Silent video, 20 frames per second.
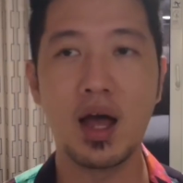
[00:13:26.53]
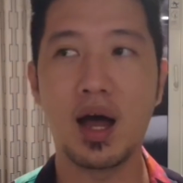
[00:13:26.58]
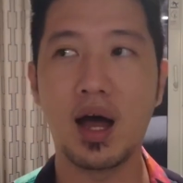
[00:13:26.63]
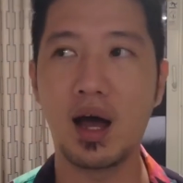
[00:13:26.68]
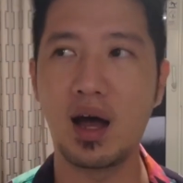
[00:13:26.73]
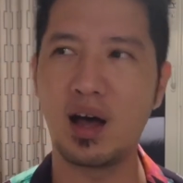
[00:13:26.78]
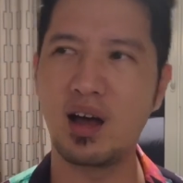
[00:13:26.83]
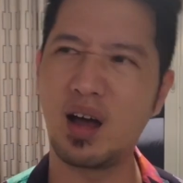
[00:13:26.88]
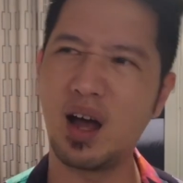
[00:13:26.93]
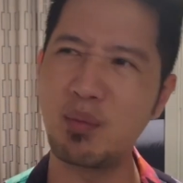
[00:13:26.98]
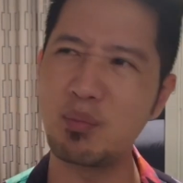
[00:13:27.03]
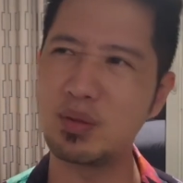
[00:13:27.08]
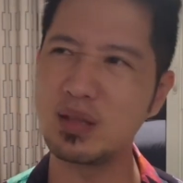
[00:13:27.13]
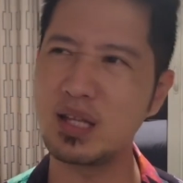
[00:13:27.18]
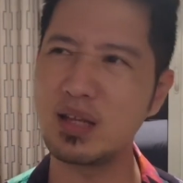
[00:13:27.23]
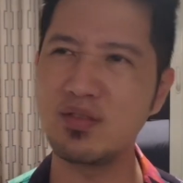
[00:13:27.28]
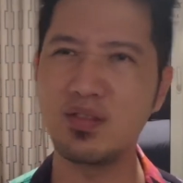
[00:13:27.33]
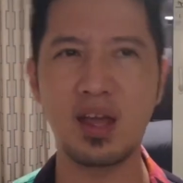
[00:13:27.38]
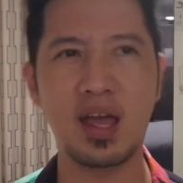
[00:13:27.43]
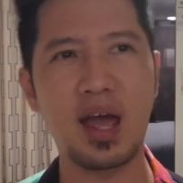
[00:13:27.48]
I
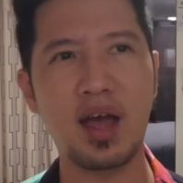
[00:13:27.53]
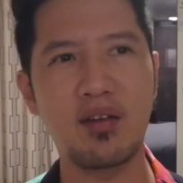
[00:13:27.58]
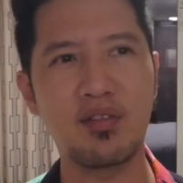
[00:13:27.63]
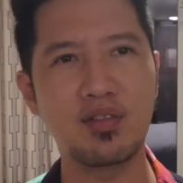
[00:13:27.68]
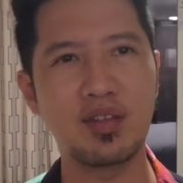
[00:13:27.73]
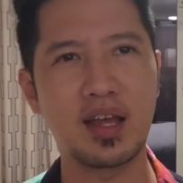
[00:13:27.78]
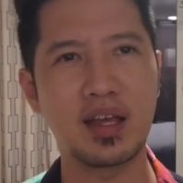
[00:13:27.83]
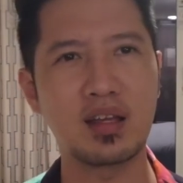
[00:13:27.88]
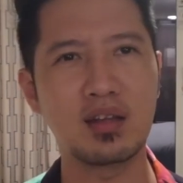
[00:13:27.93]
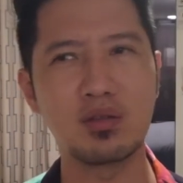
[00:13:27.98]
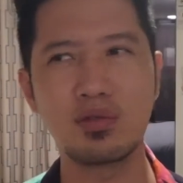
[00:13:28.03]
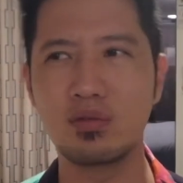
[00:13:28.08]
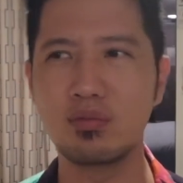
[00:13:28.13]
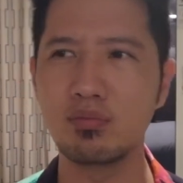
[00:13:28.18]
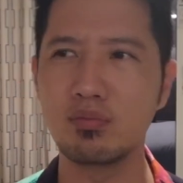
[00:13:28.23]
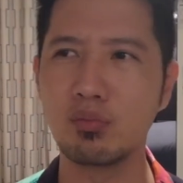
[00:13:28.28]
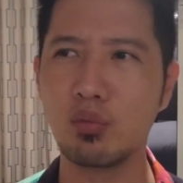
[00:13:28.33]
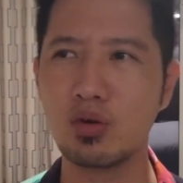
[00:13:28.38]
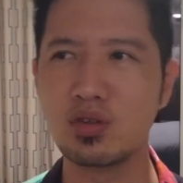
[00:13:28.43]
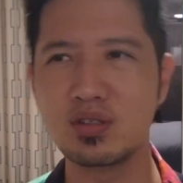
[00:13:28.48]
believe they have like
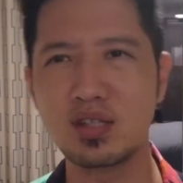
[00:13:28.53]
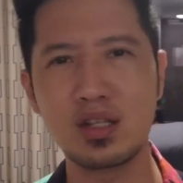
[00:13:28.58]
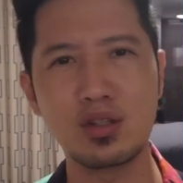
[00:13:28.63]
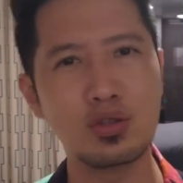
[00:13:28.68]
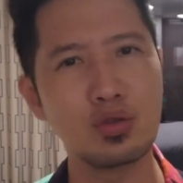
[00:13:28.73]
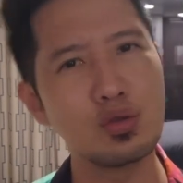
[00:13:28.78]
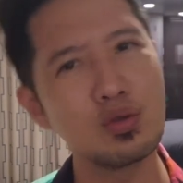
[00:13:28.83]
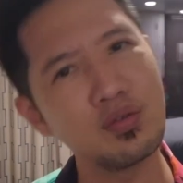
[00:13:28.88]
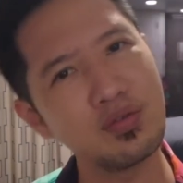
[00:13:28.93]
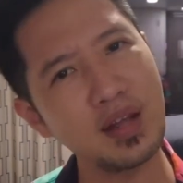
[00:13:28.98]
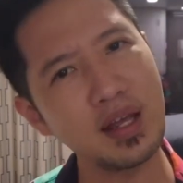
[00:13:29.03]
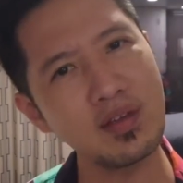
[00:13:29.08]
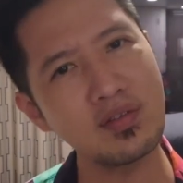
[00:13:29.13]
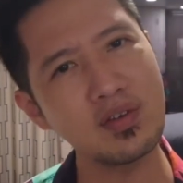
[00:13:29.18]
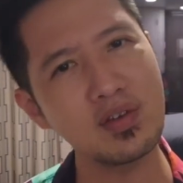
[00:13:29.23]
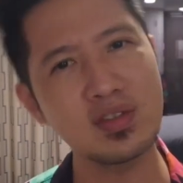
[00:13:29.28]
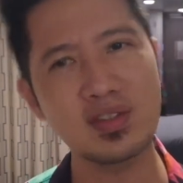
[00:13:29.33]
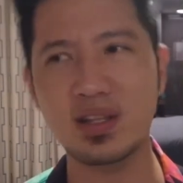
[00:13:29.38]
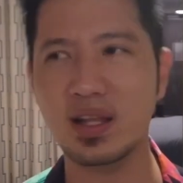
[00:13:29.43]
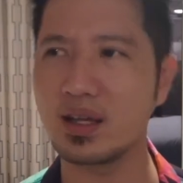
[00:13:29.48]
mostly 2
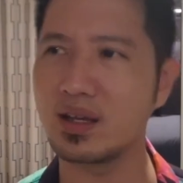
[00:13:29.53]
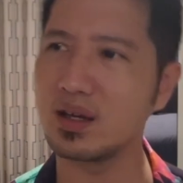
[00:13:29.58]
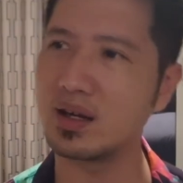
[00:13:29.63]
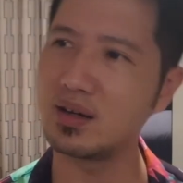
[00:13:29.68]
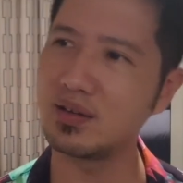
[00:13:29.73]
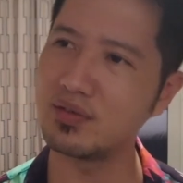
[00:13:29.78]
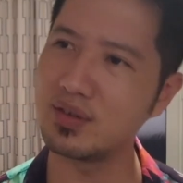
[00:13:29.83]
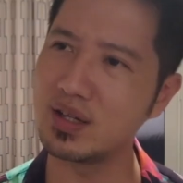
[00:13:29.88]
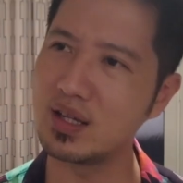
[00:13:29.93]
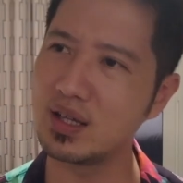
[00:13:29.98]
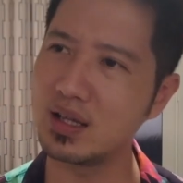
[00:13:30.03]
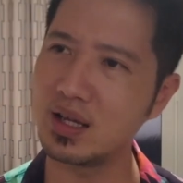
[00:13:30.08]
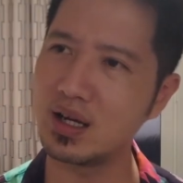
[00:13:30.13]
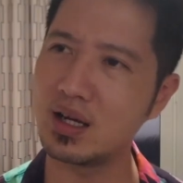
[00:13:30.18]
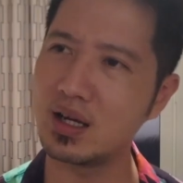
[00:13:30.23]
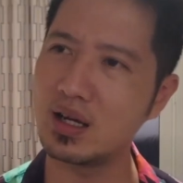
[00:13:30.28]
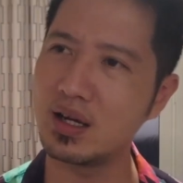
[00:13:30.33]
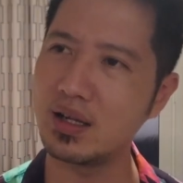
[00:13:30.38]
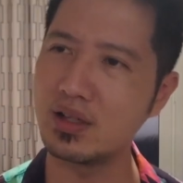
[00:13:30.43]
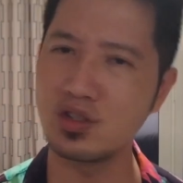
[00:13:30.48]
flavors, like
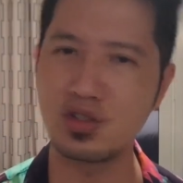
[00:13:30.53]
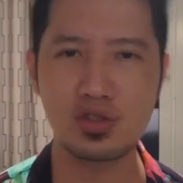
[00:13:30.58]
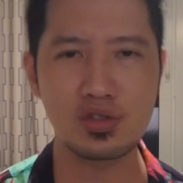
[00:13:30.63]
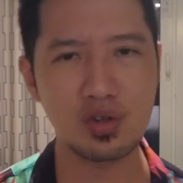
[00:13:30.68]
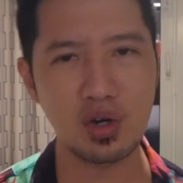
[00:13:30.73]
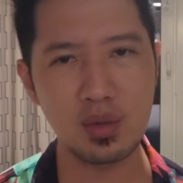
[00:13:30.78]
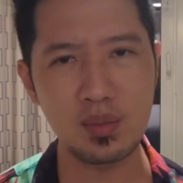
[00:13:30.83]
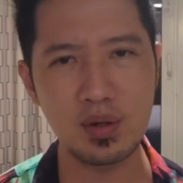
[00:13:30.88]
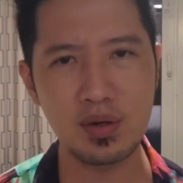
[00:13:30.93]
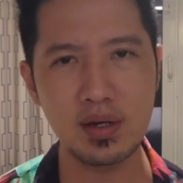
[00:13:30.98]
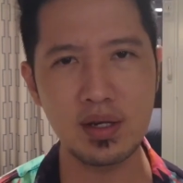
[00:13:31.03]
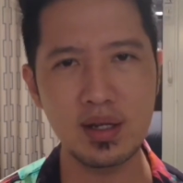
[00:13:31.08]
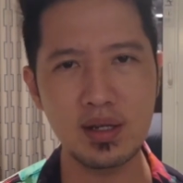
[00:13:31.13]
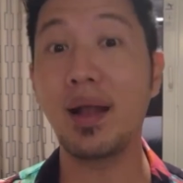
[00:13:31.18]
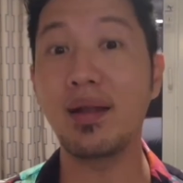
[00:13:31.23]
vanilla and strawberry.